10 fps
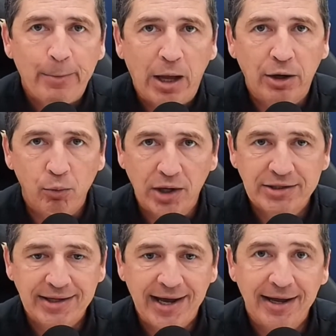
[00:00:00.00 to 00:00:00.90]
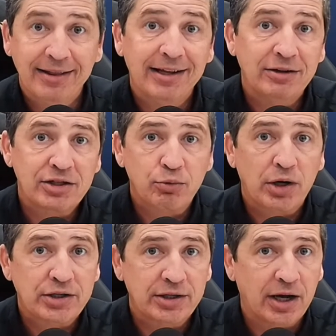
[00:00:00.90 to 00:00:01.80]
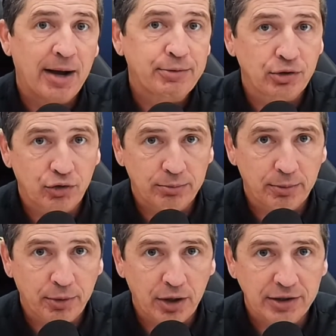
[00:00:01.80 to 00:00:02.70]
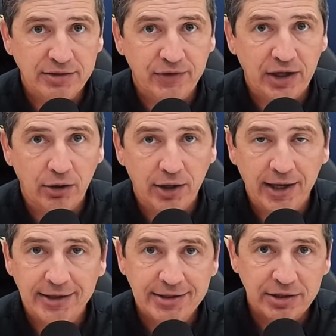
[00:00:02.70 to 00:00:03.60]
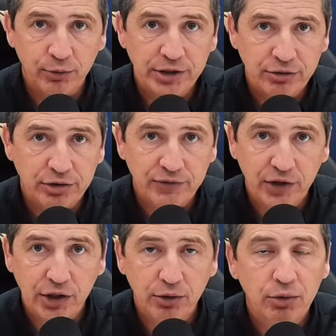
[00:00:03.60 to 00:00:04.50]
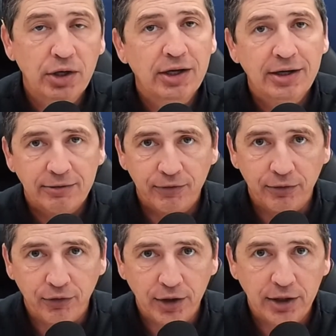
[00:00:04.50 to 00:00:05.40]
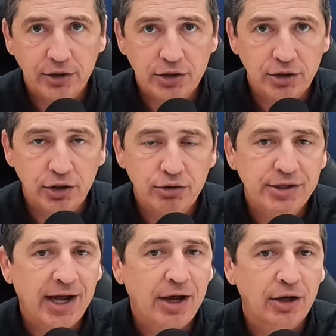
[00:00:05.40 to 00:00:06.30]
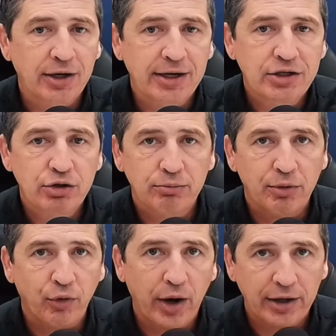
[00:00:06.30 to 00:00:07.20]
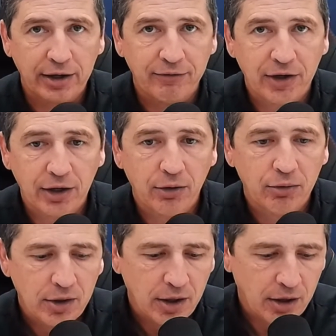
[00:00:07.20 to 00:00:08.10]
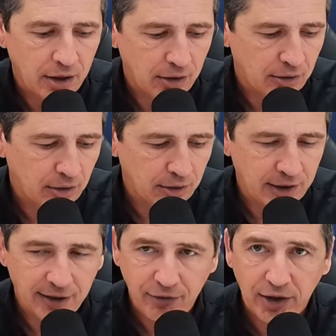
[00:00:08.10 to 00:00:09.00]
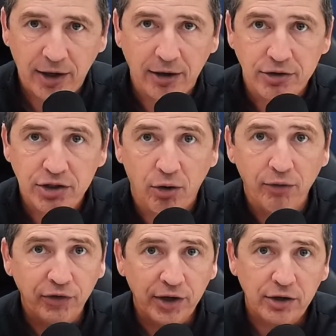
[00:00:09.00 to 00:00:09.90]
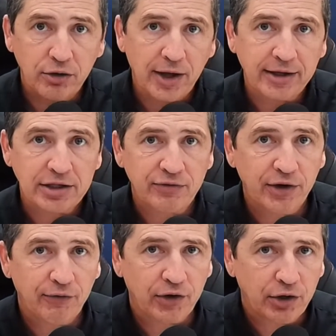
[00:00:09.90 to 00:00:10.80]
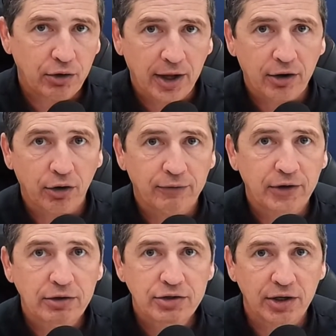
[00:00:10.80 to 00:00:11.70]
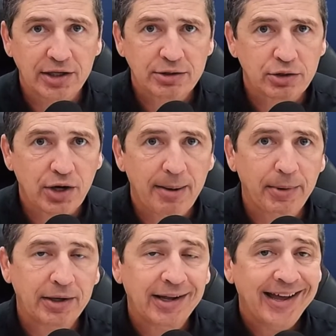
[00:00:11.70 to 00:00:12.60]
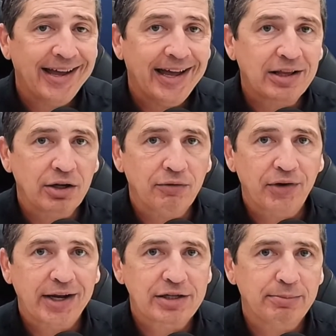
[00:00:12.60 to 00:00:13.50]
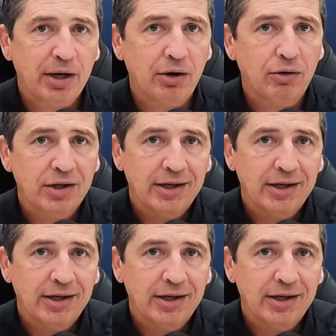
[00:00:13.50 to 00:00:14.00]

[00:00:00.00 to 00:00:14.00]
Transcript: Uh, you can watch that and then just watch the optional equipment part of this video. Again, this is a resource for you feel free to, to use it how you need to and move around in the video uh, and everything else. So hopefully you do like this video. If you do, you like our other videos. So hit the subscribe button, hit the notification bell,